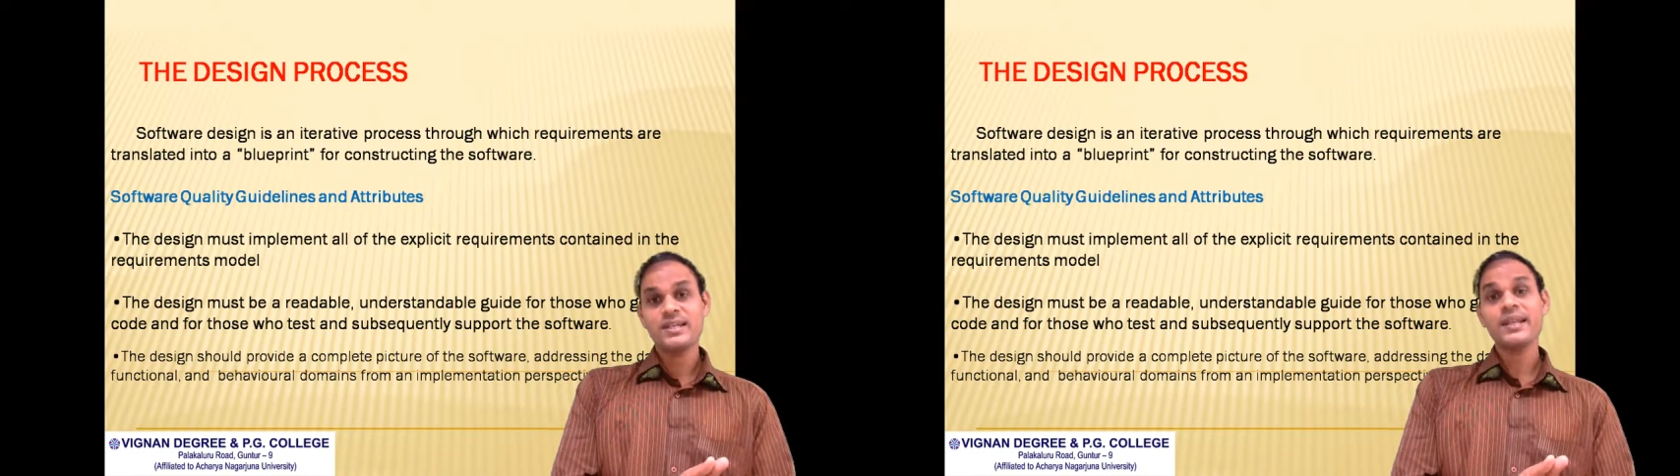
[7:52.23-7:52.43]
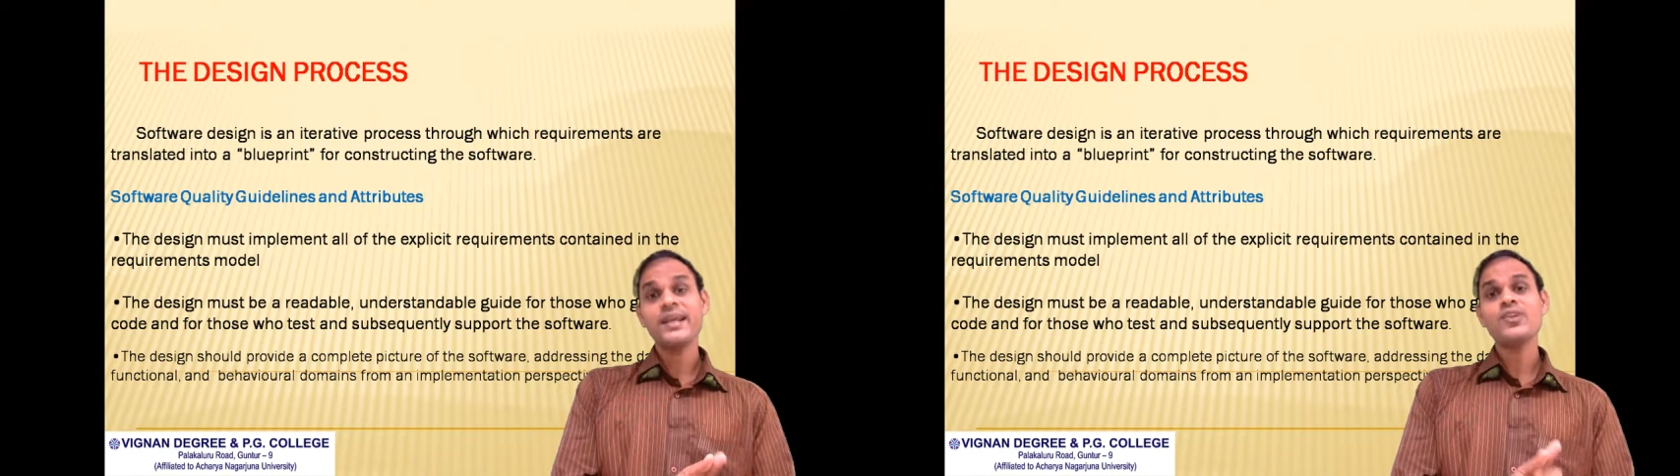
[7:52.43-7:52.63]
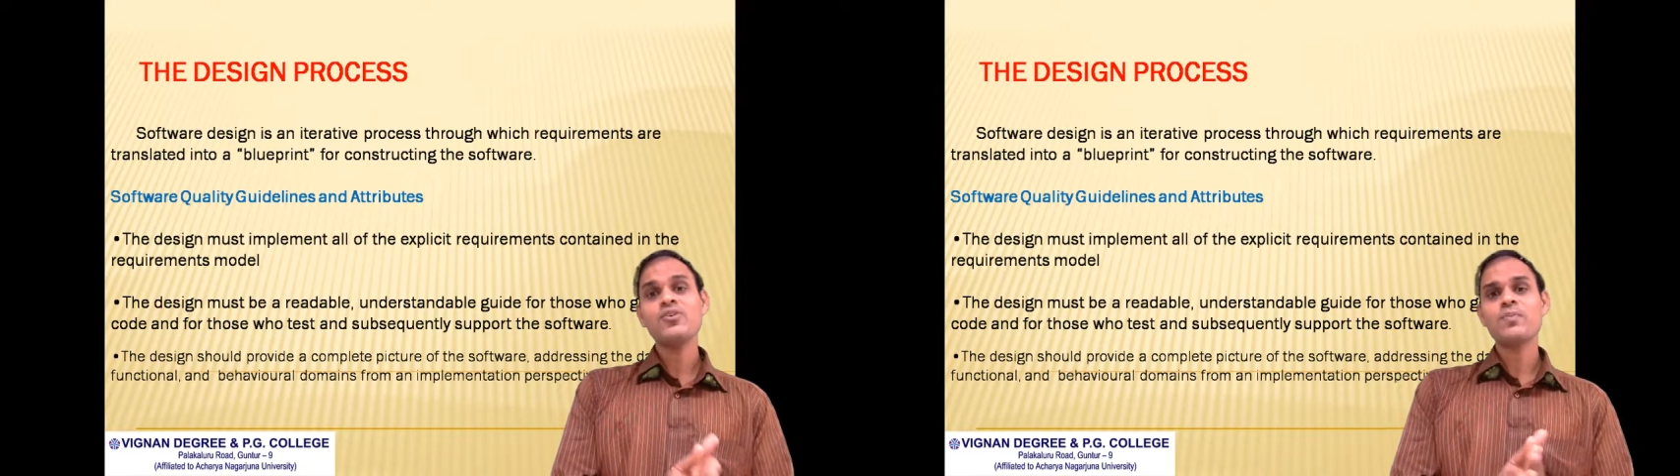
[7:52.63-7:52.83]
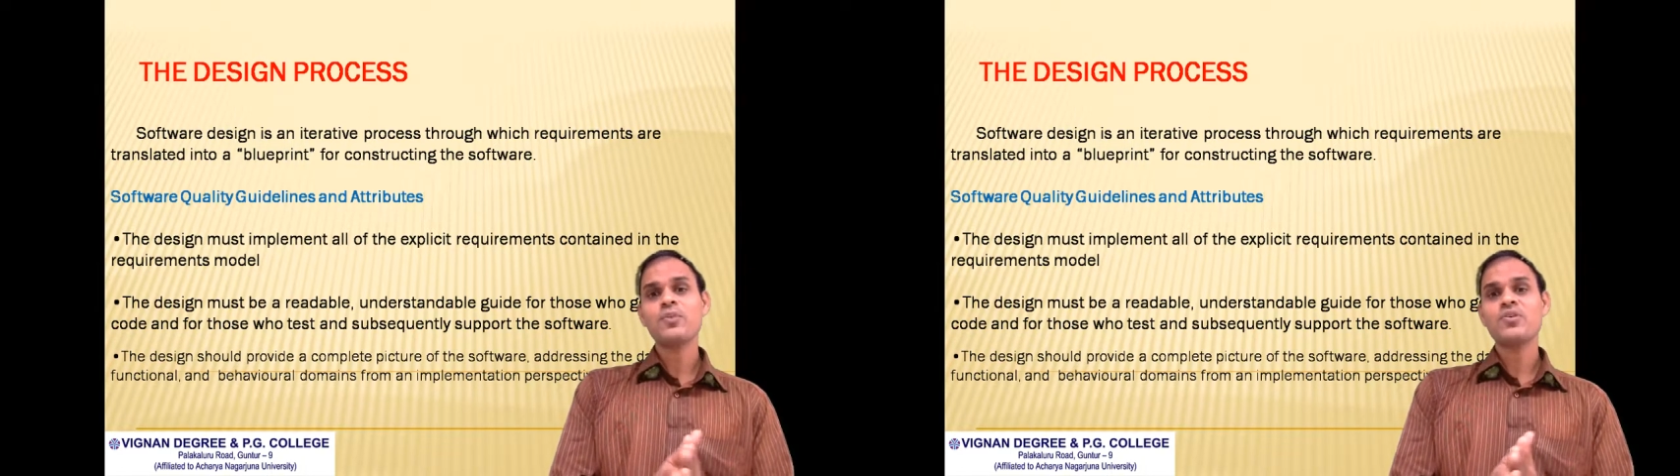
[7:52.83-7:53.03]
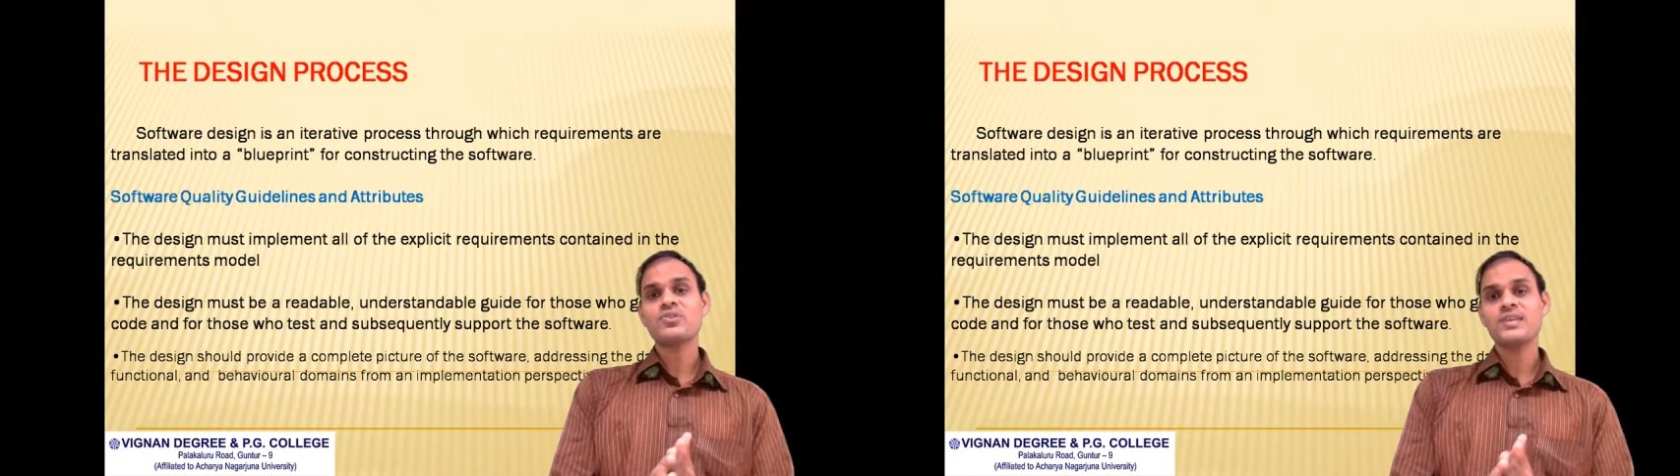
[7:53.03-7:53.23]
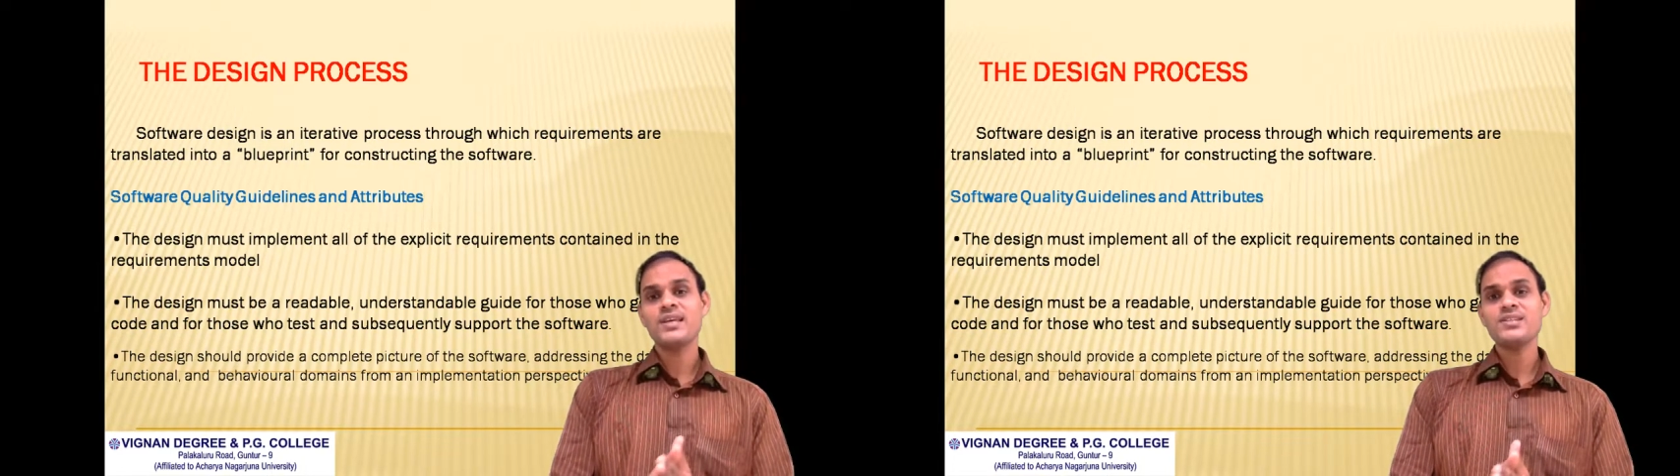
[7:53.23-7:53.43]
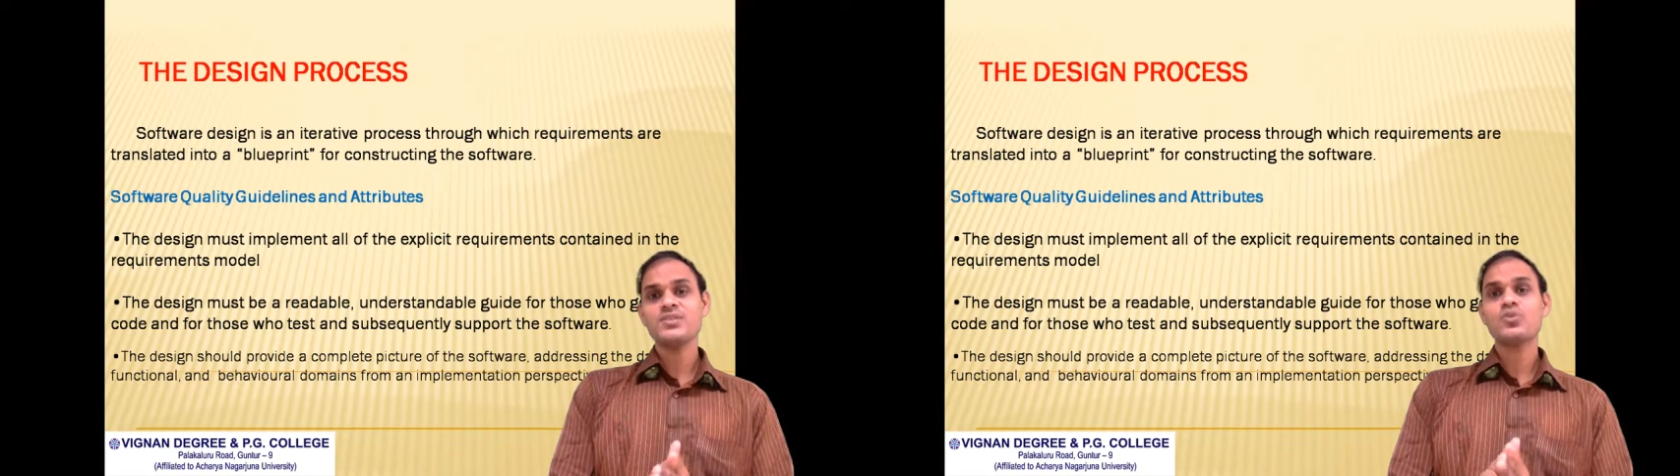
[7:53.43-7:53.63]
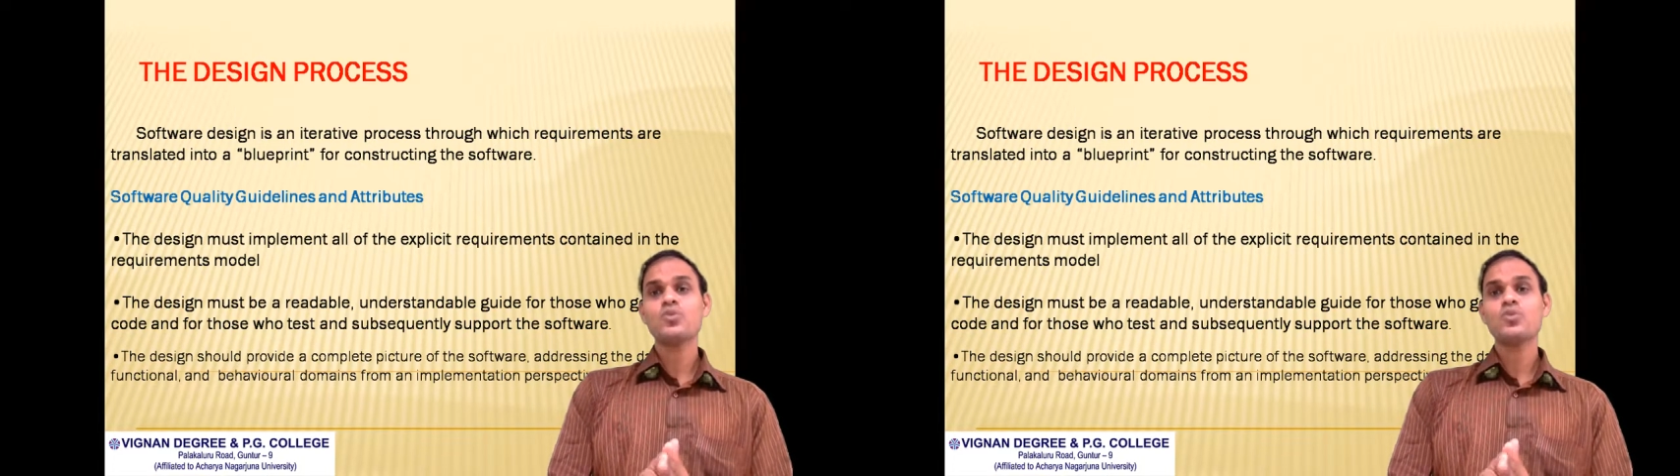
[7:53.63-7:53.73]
Iterative process